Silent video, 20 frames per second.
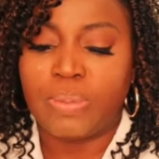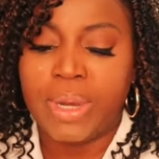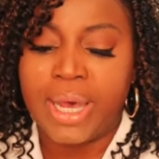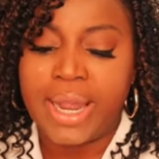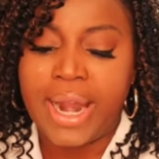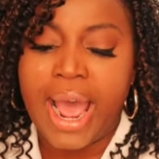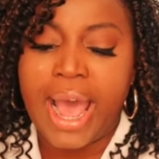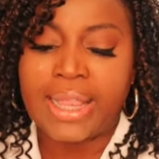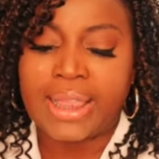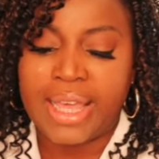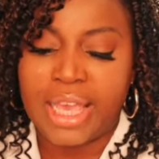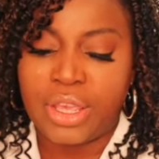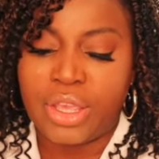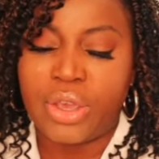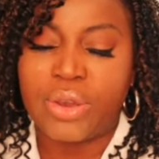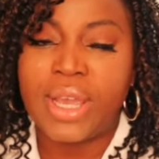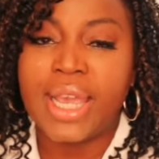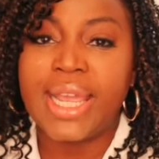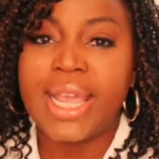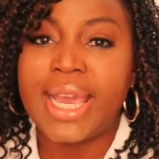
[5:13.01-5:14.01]
but I
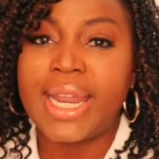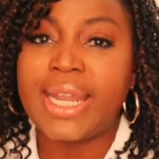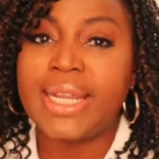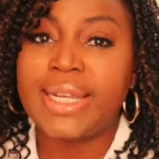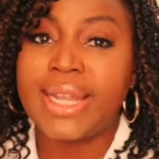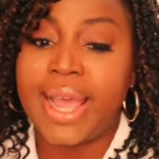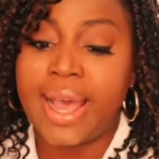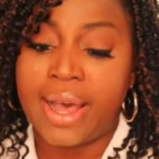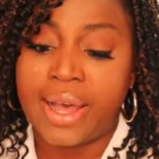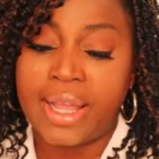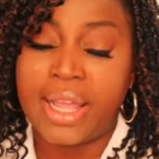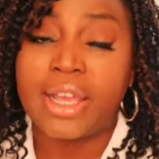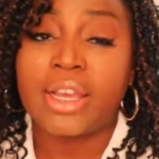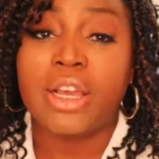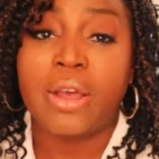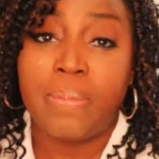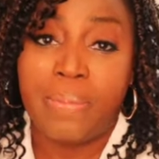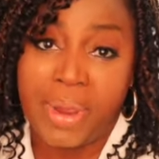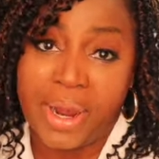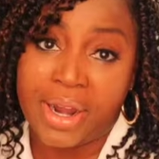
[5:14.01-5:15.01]
think you can get it down
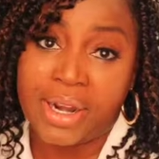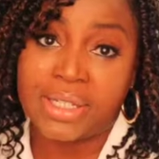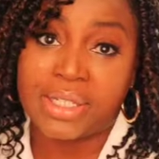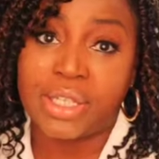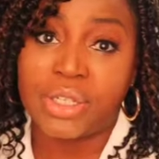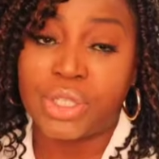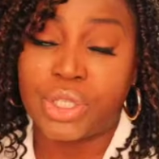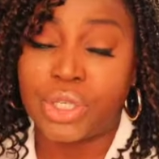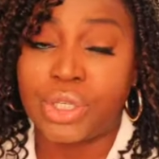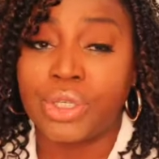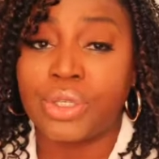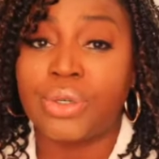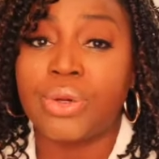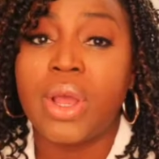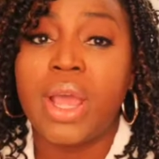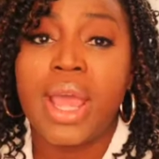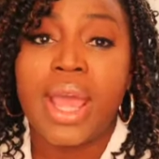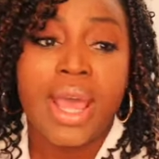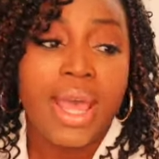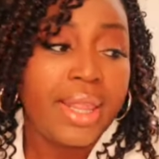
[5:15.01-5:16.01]
in comparison
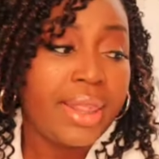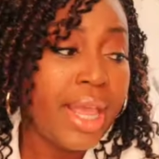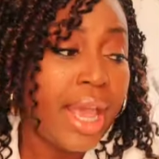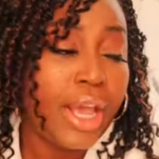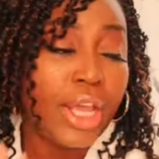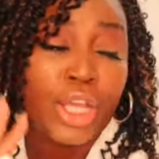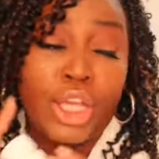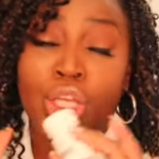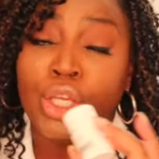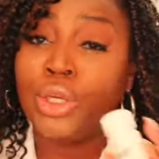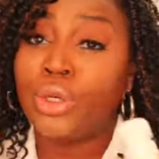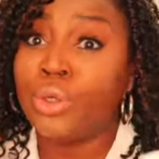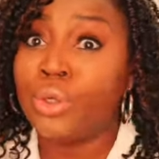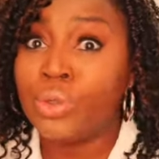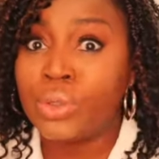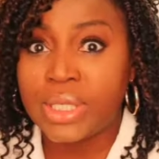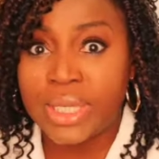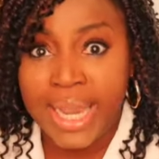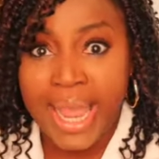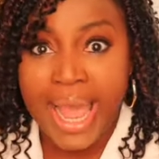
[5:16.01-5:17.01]
to that huge